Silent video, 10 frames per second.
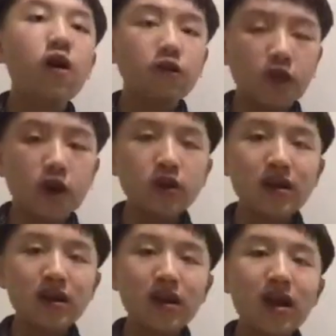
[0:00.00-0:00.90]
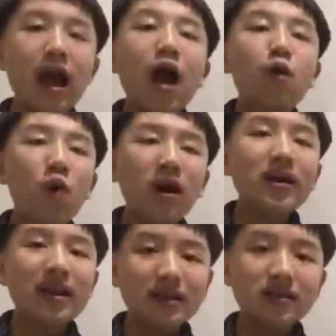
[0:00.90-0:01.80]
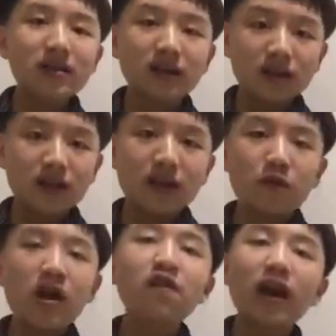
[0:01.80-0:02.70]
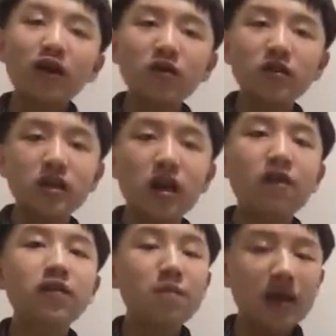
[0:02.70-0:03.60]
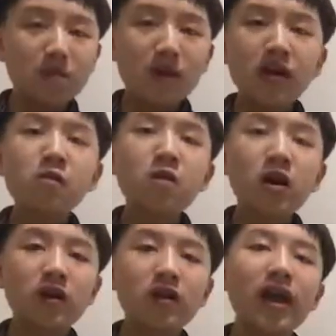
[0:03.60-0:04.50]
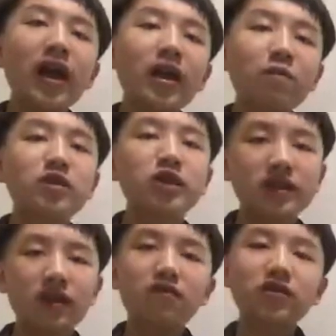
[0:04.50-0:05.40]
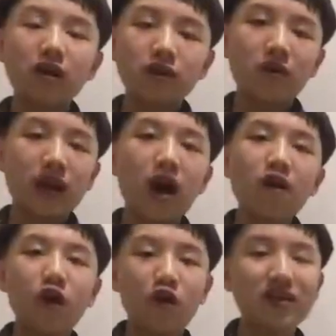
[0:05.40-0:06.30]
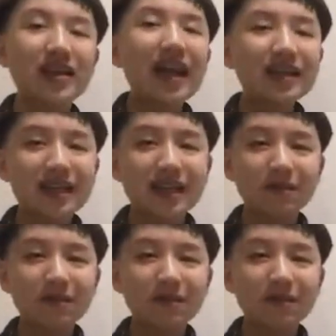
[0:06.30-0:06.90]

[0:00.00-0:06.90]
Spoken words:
Third, what is the degree of accuracy of the mathematical model in projecting fatality rate of COVID-19?